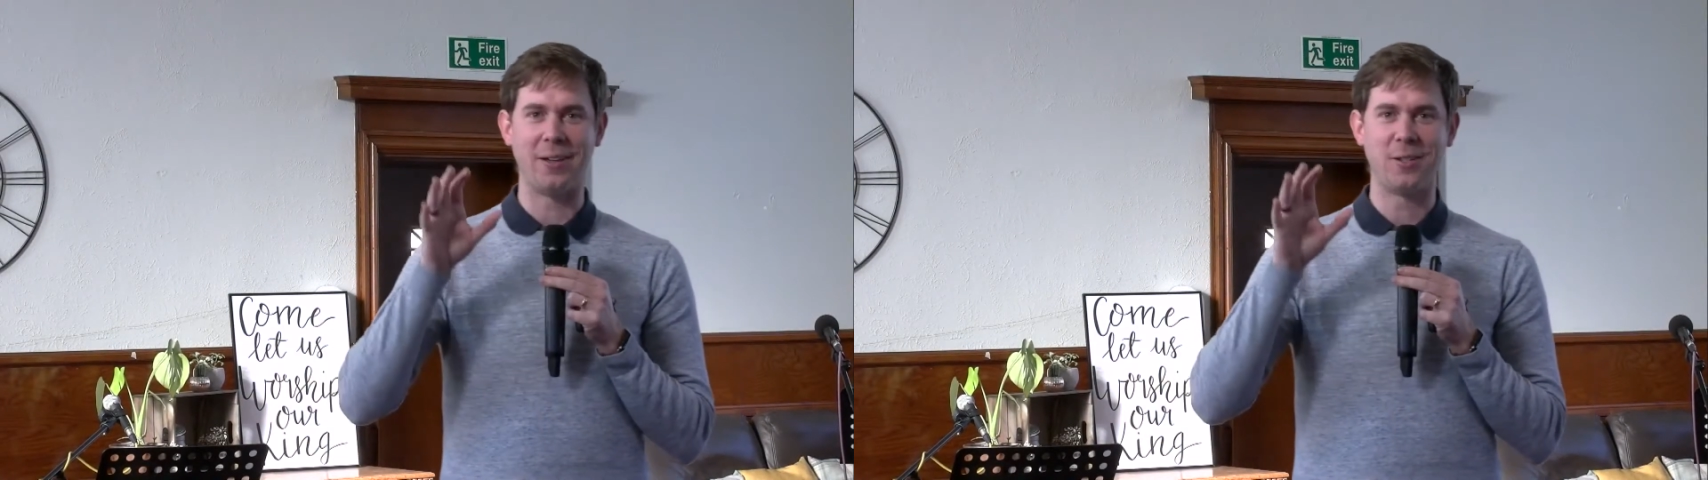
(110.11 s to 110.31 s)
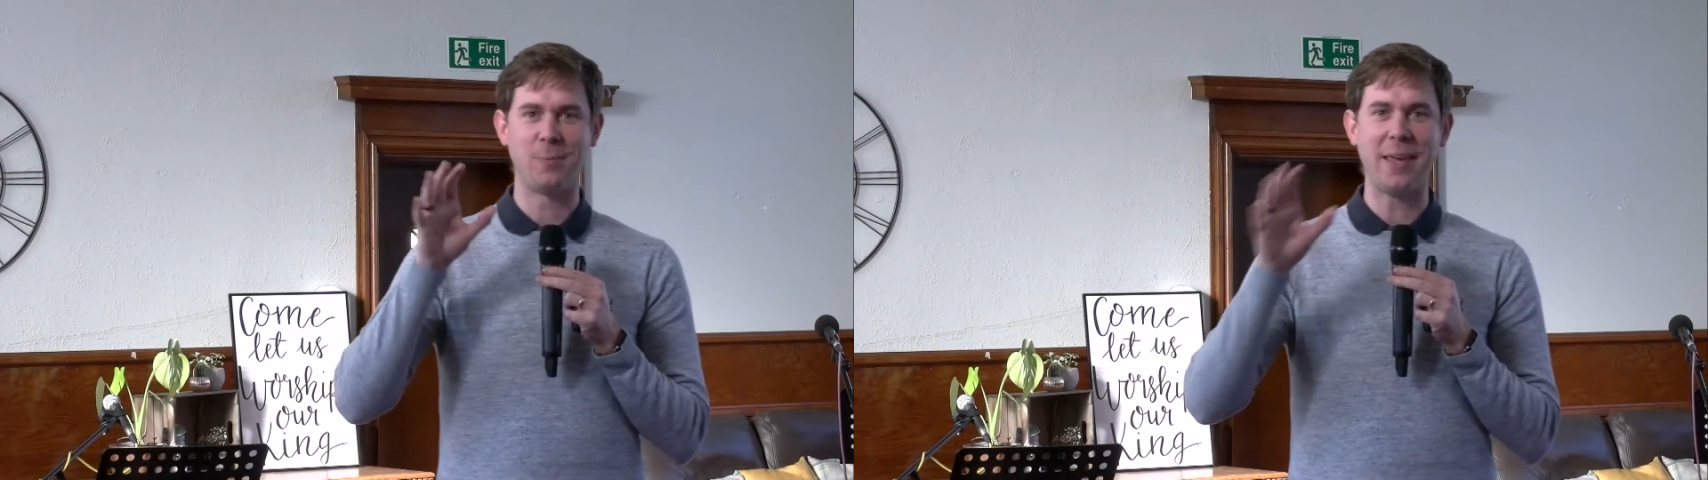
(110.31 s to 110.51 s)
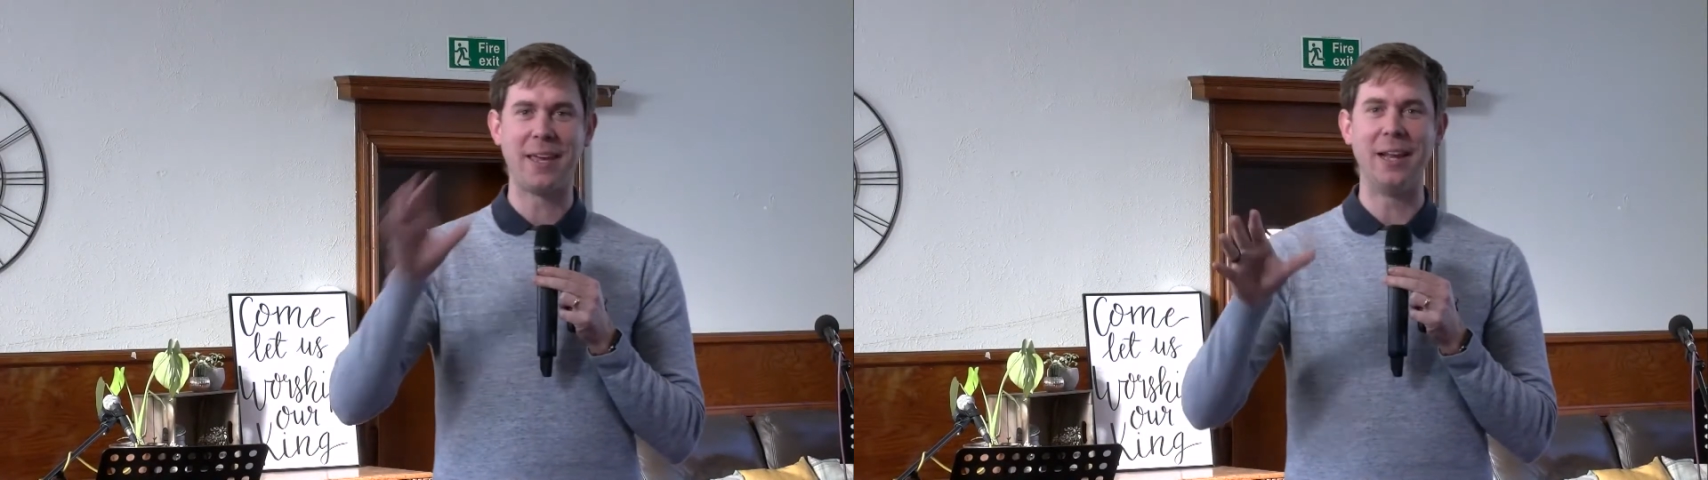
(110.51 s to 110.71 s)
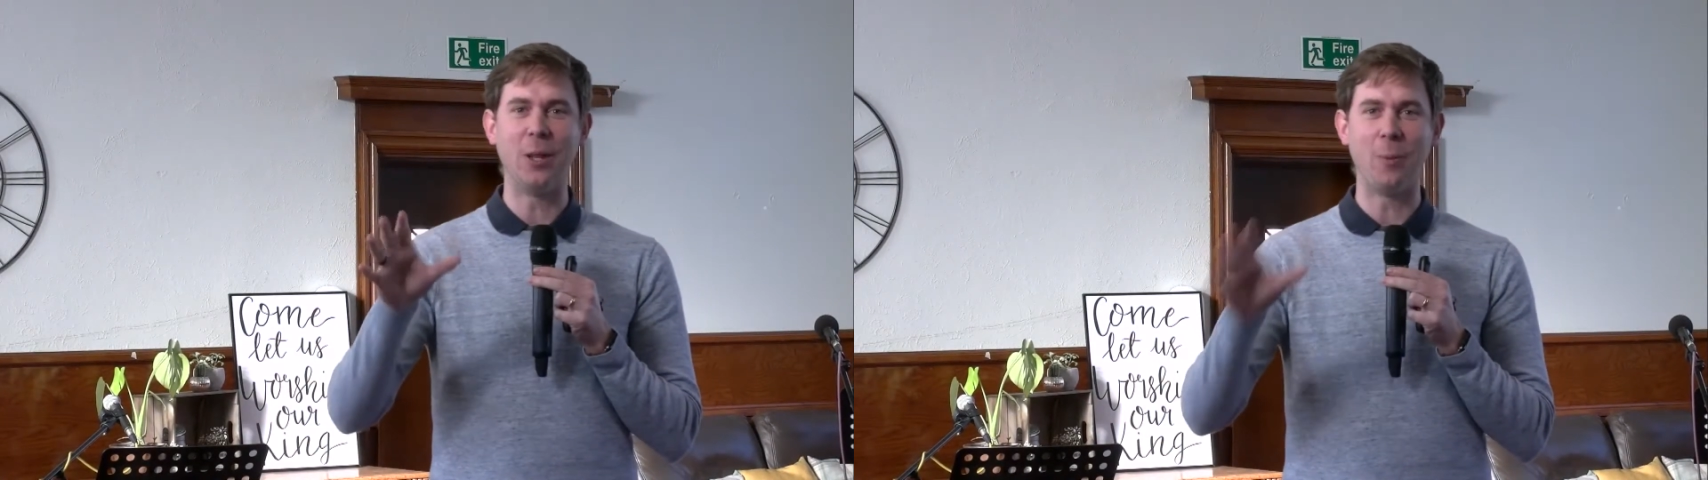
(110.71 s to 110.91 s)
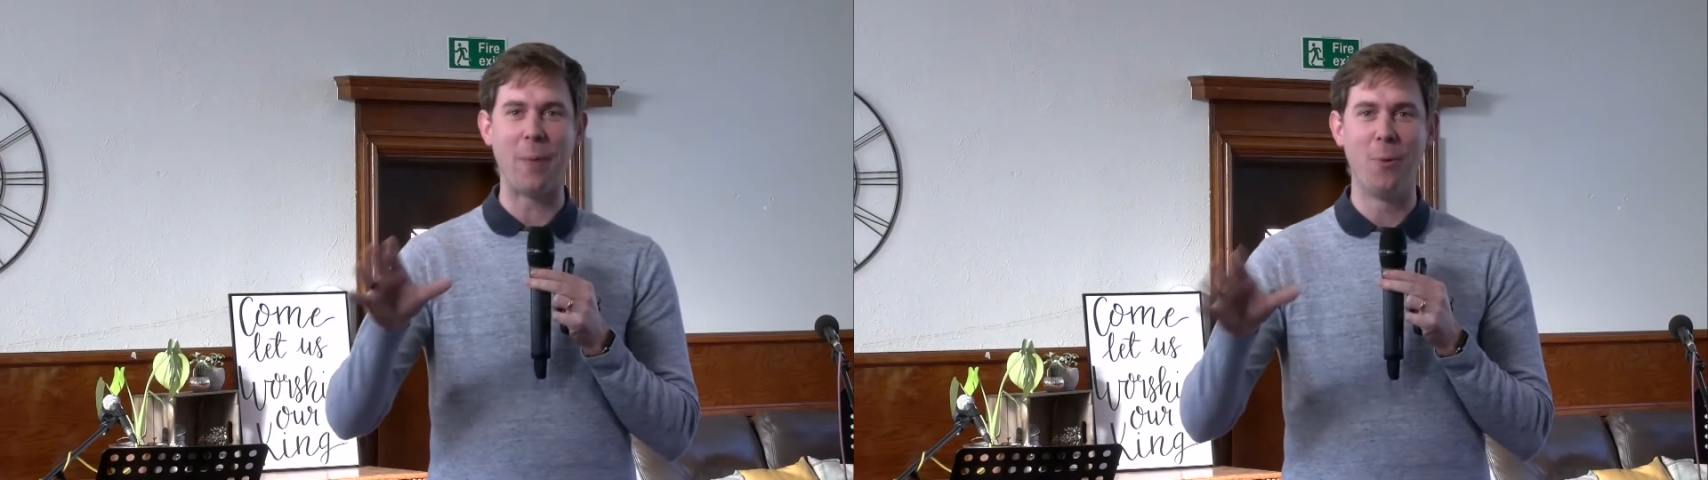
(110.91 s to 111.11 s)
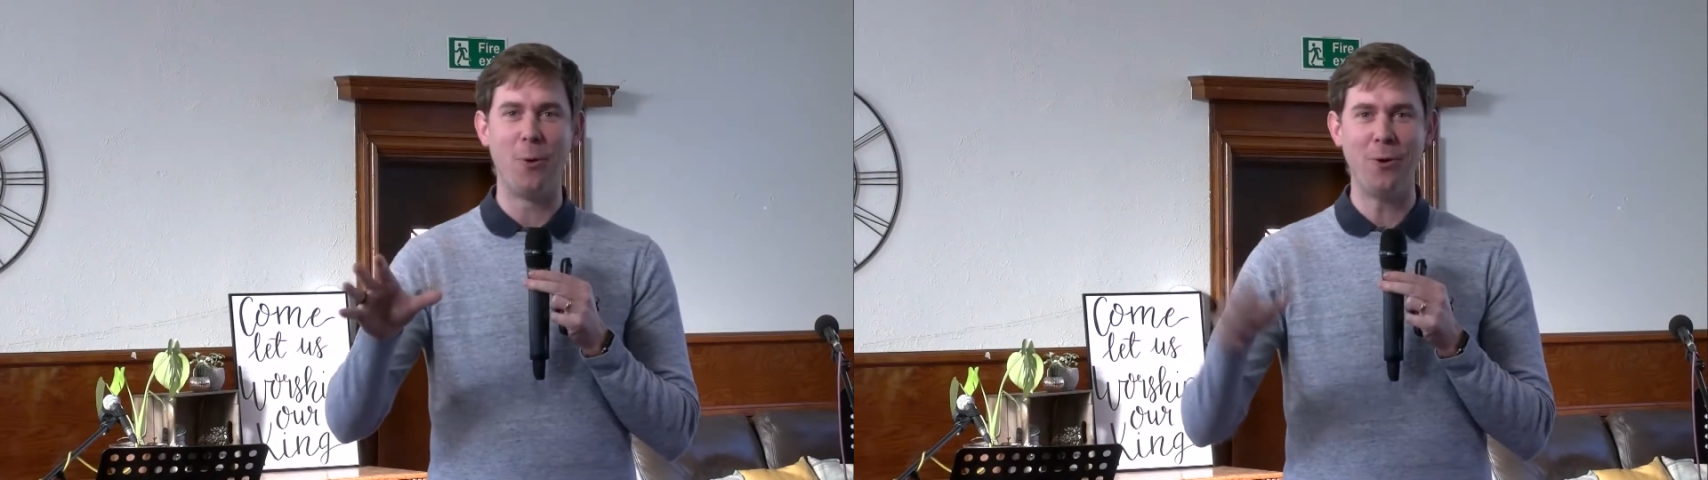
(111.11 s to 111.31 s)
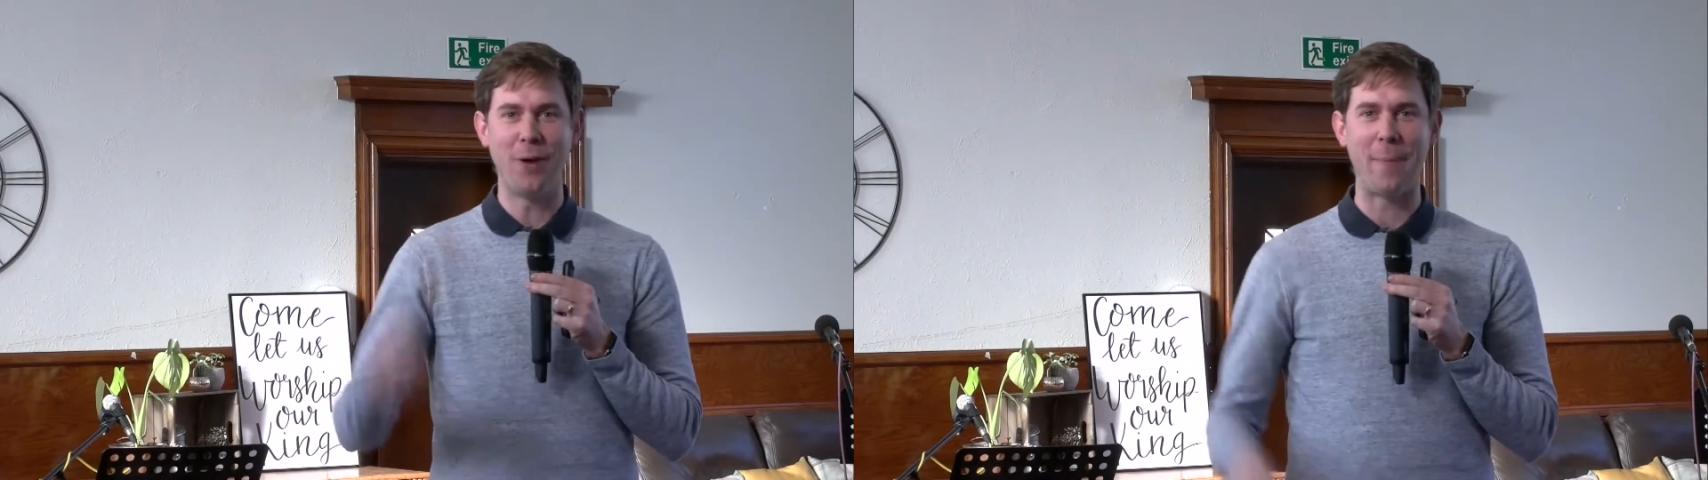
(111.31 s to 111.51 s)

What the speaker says: speaking a little bit more